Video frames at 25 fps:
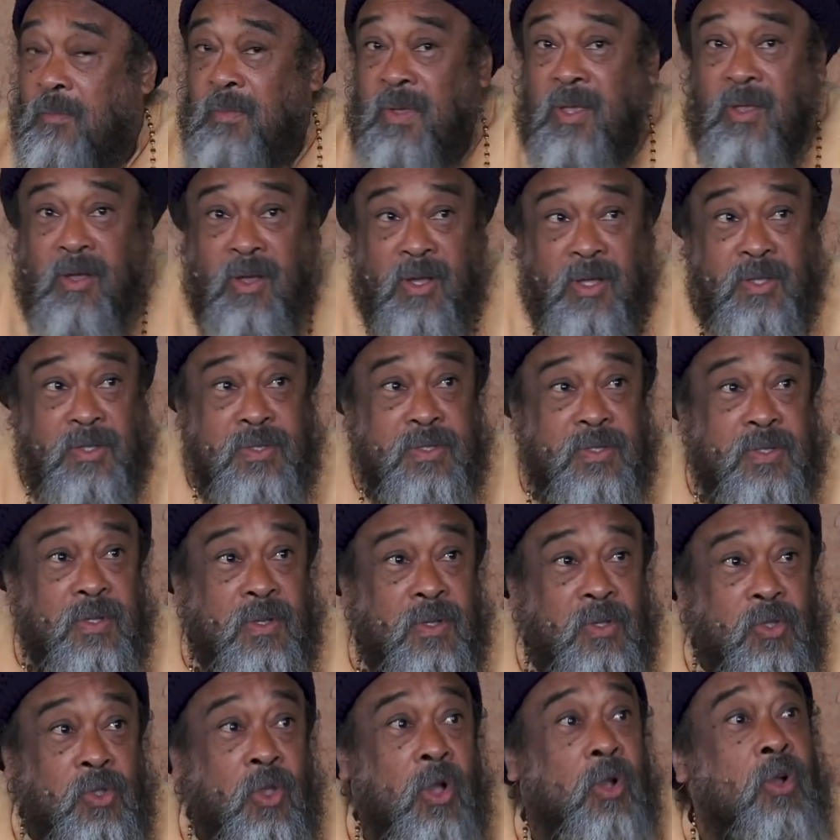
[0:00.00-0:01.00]
Because
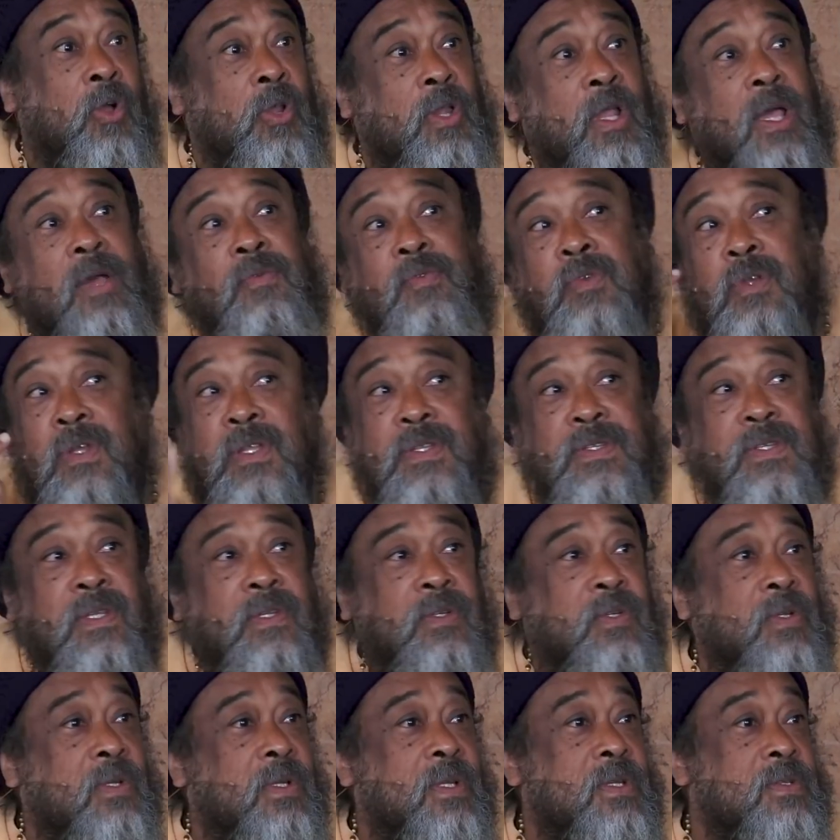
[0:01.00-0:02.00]
you're going to have to
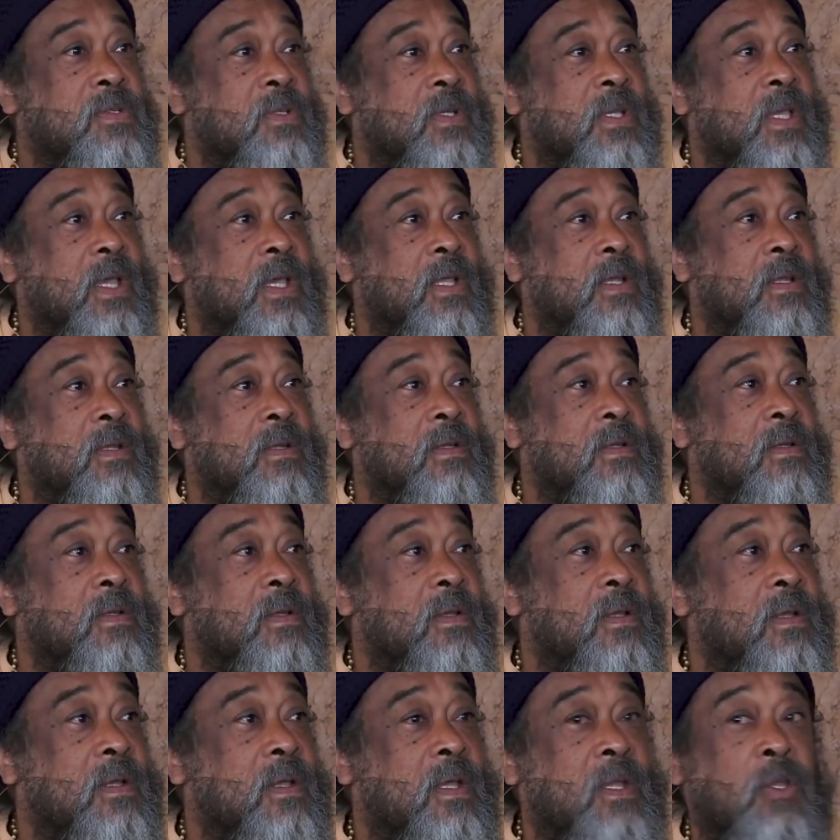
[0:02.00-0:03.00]
listen to this again.
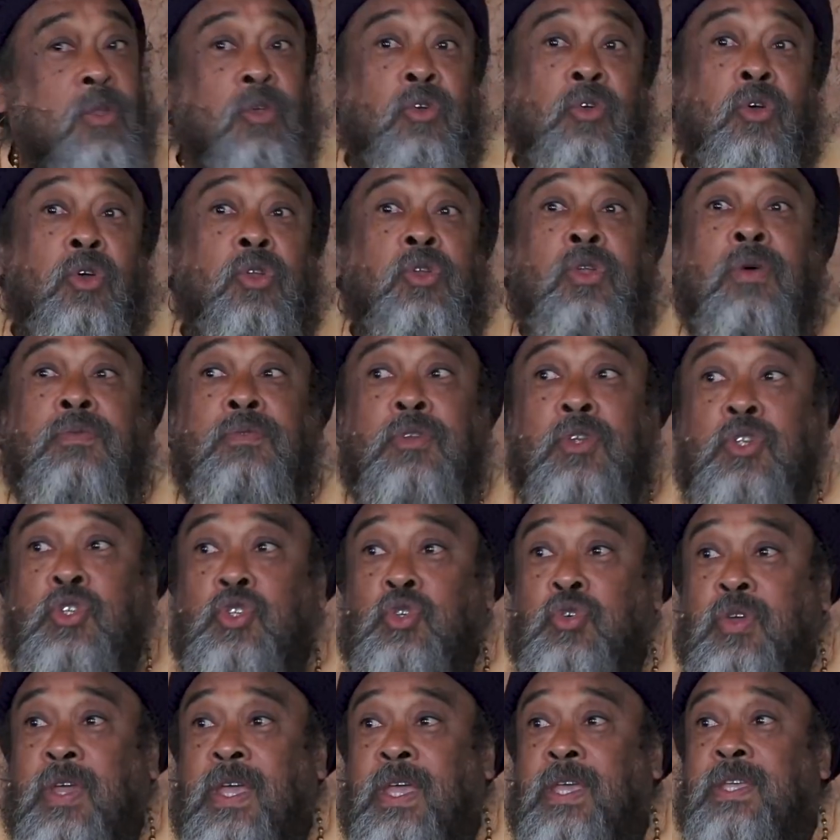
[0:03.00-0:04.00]
And you're going to have to
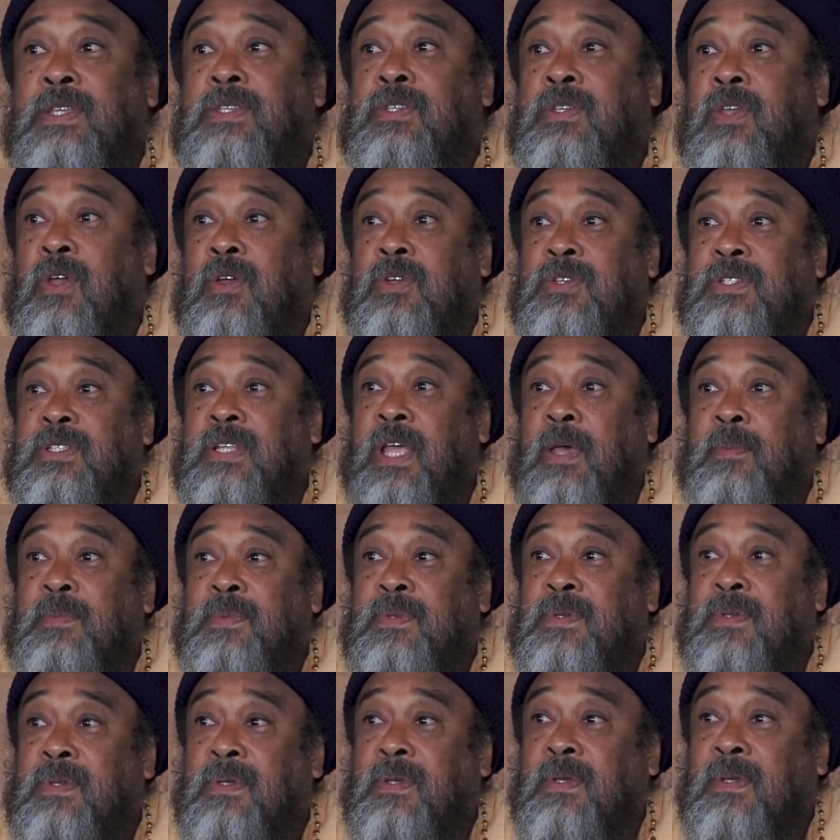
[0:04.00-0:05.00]
trace your
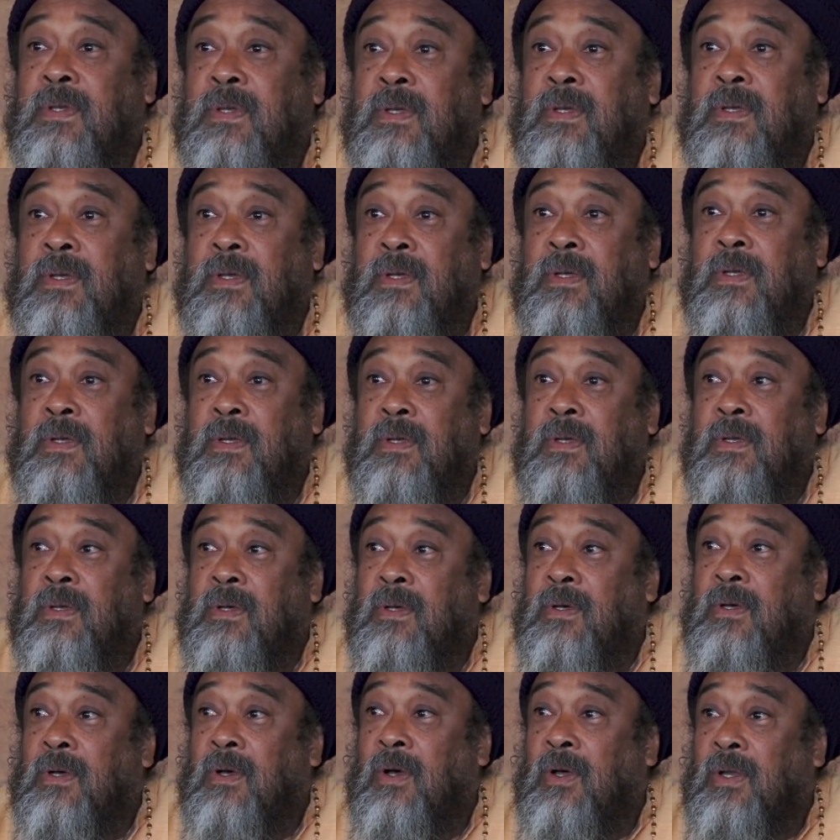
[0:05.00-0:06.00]
steps
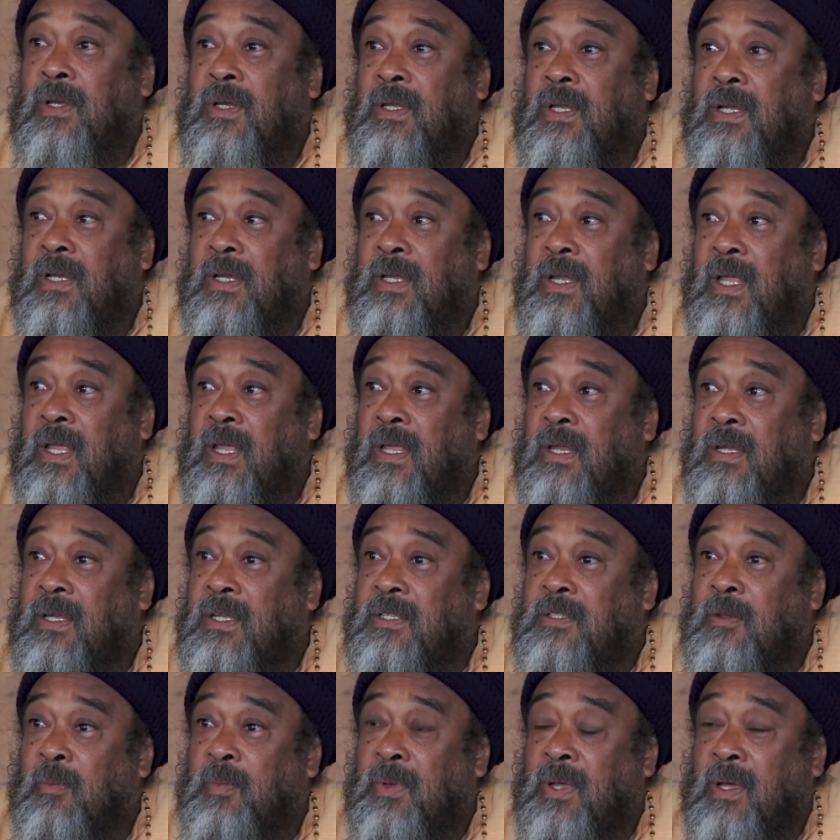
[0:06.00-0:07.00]
until they
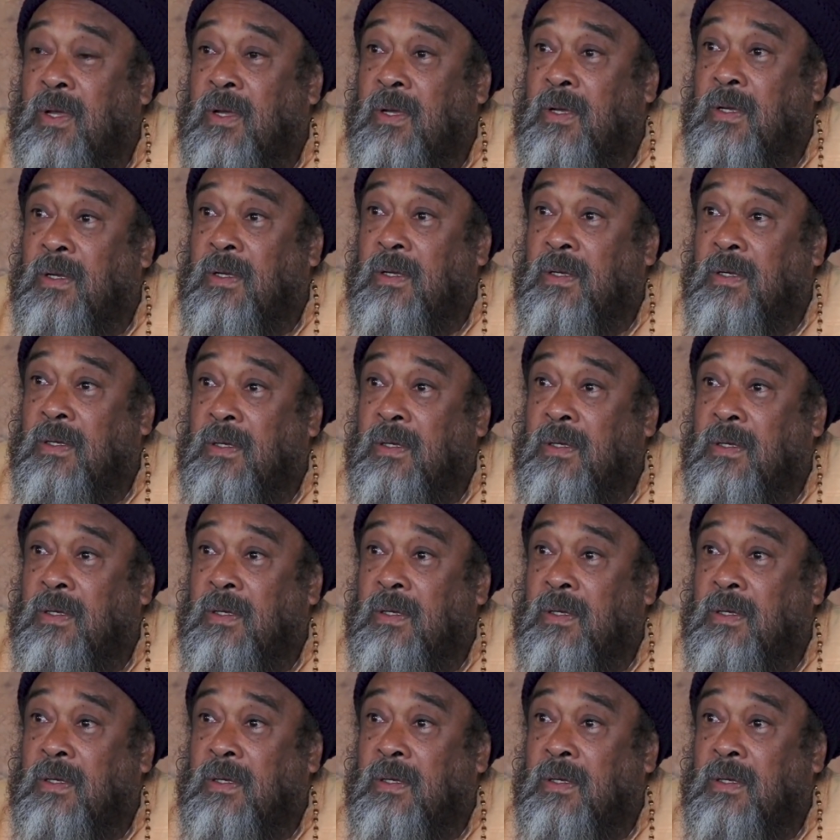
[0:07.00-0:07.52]
disappear.